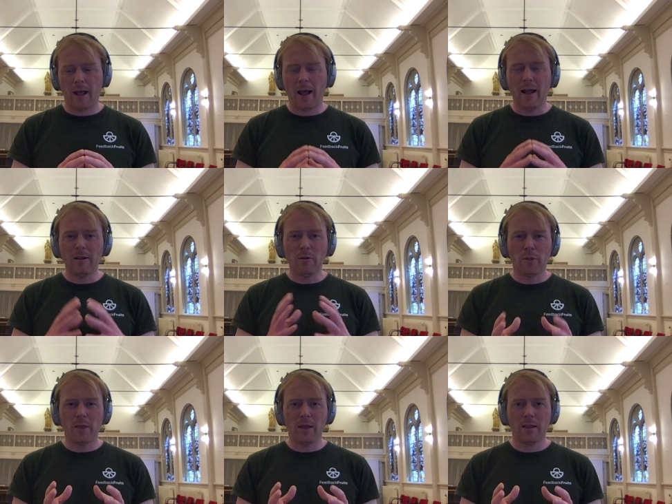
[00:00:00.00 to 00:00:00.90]
I don't
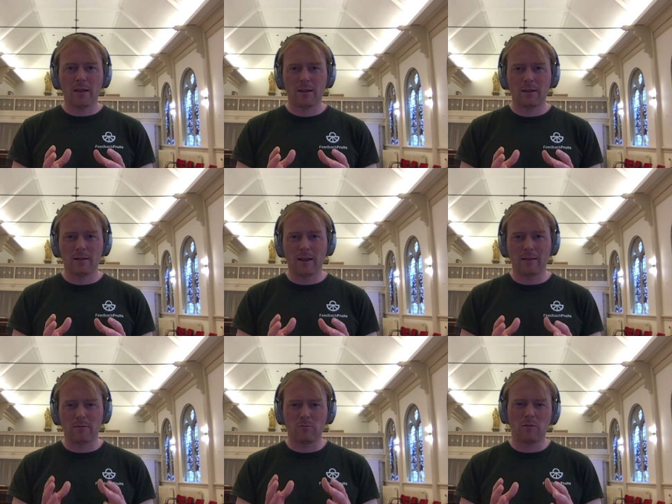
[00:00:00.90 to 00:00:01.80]
think
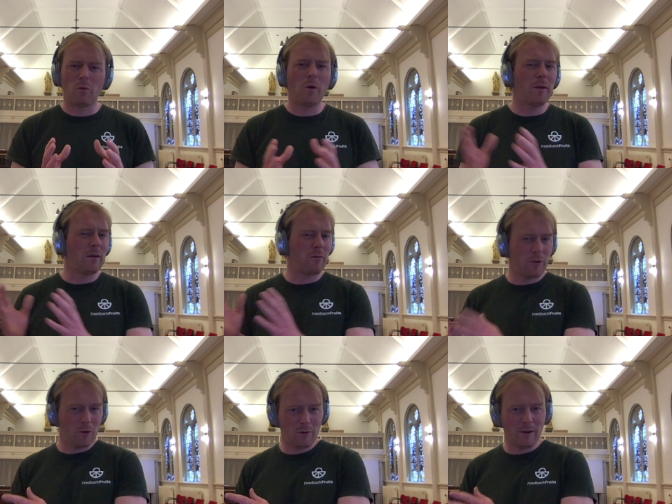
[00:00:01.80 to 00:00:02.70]
that there will be a
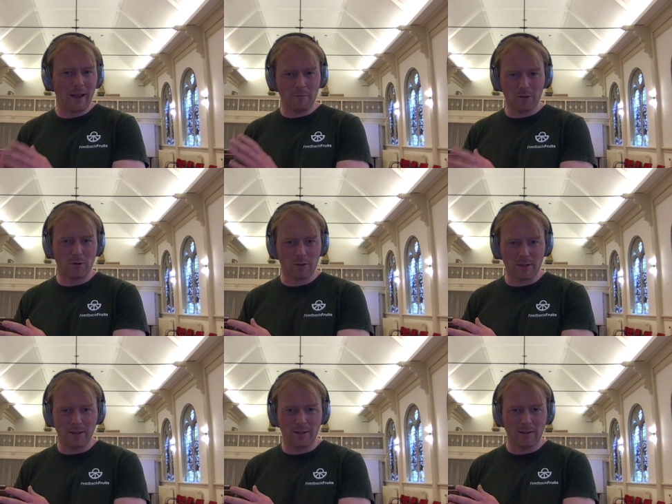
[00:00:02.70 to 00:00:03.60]
few late
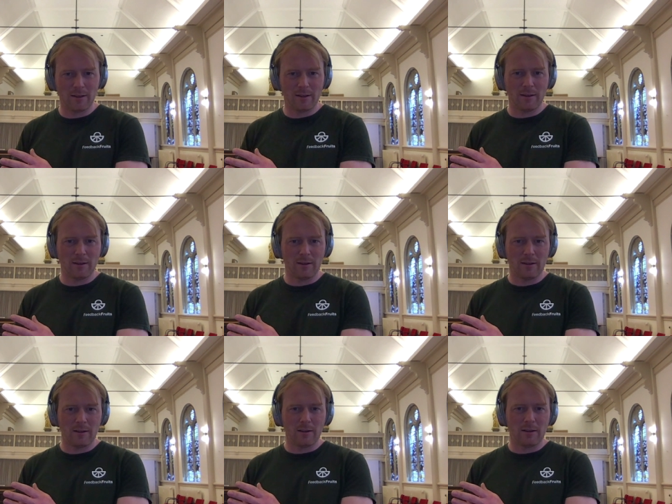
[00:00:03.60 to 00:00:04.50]
majority
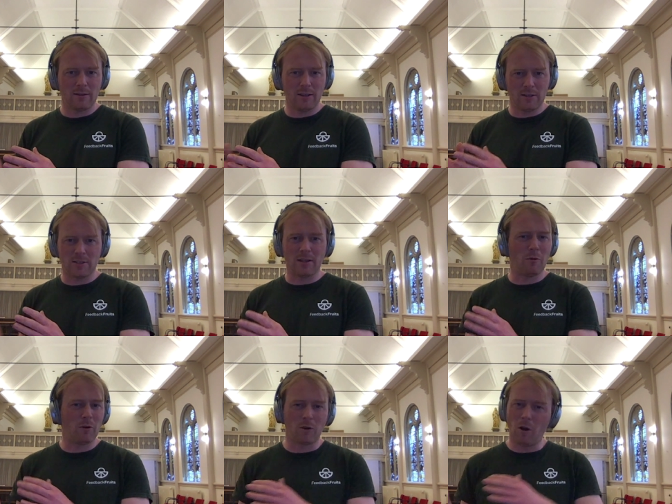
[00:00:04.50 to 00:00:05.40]
teachers that
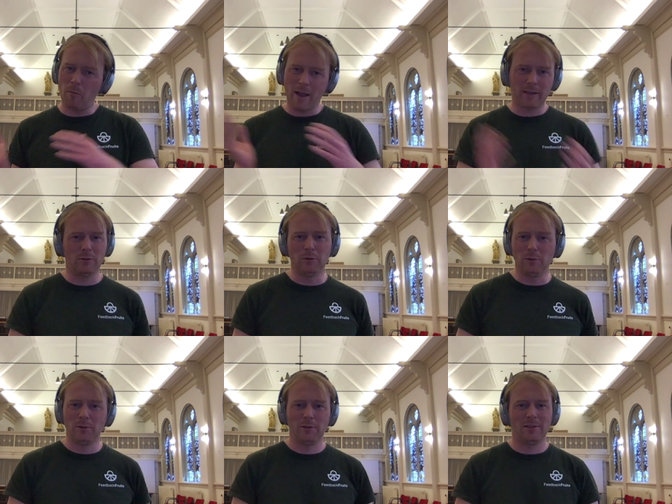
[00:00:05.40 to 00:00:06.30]
will go back to
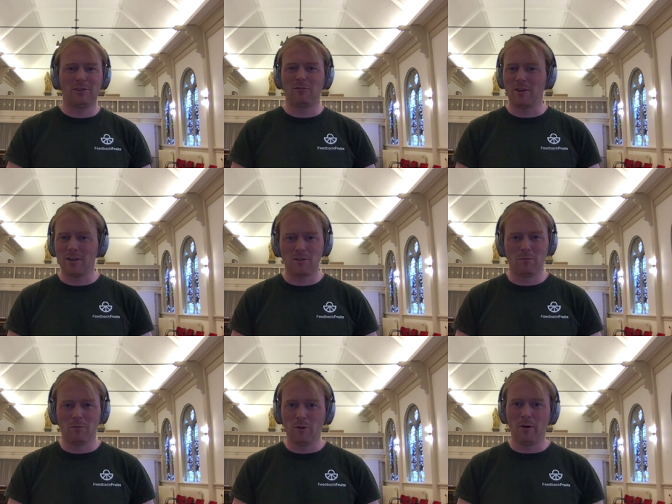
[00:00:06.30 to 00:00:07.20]
the traditional
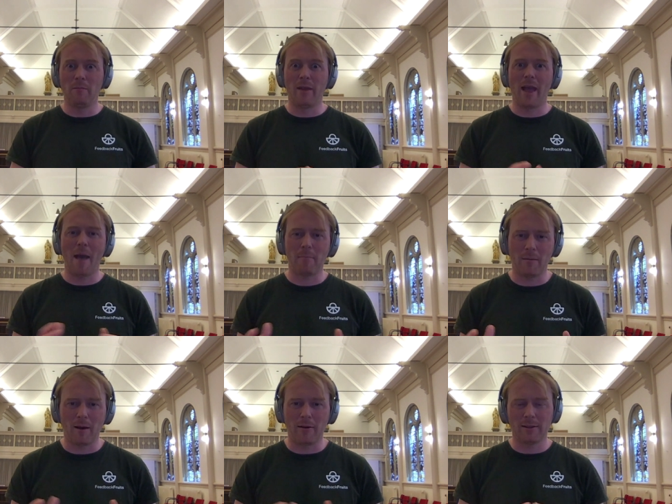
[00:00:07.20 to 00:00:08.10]
model and be happy
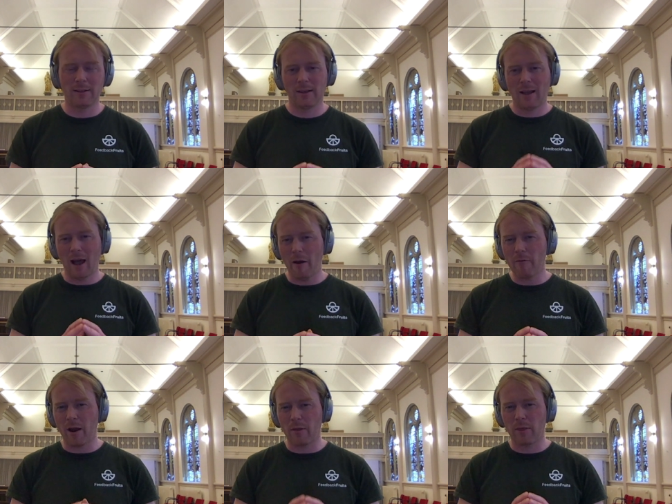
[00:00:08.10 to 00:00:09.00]
about it. However,
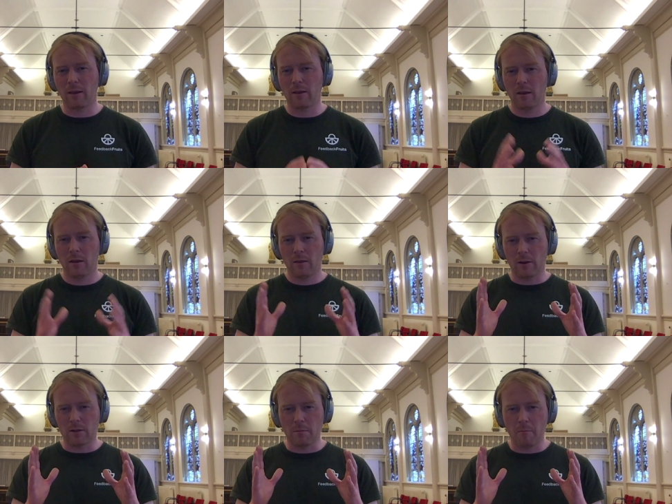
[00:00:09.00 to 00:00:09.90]
I think
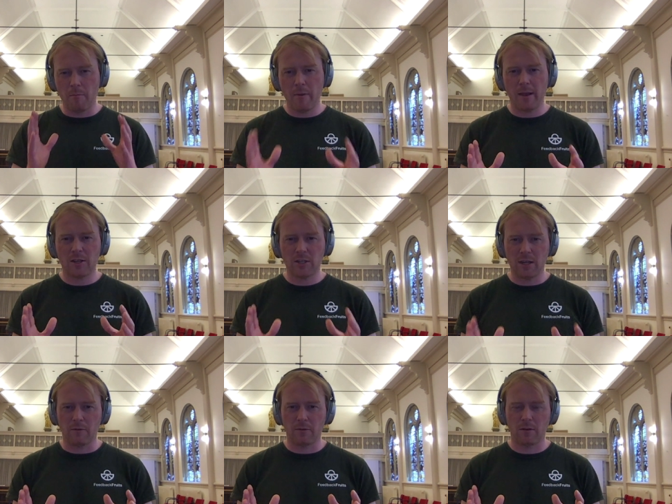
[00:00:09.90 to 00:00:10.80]
there's a big
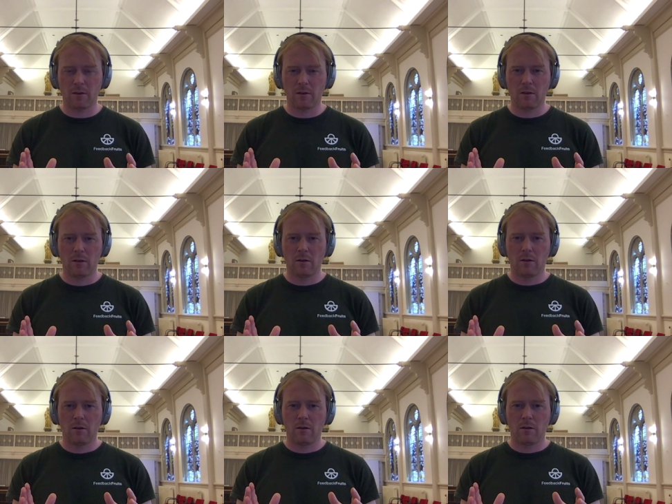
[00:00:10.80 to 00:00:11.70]
shift
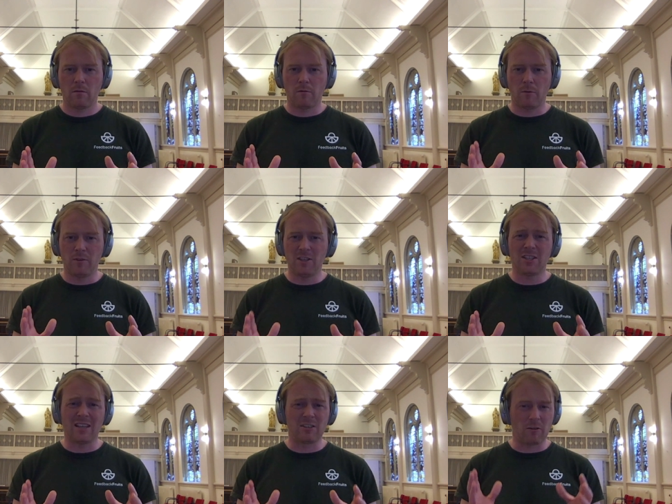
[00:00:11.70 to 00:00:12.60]
from teachers
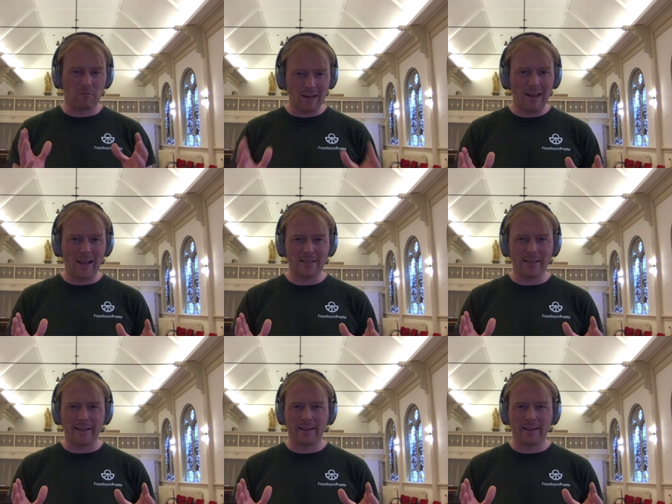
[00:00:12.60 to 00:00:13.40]
that start realizing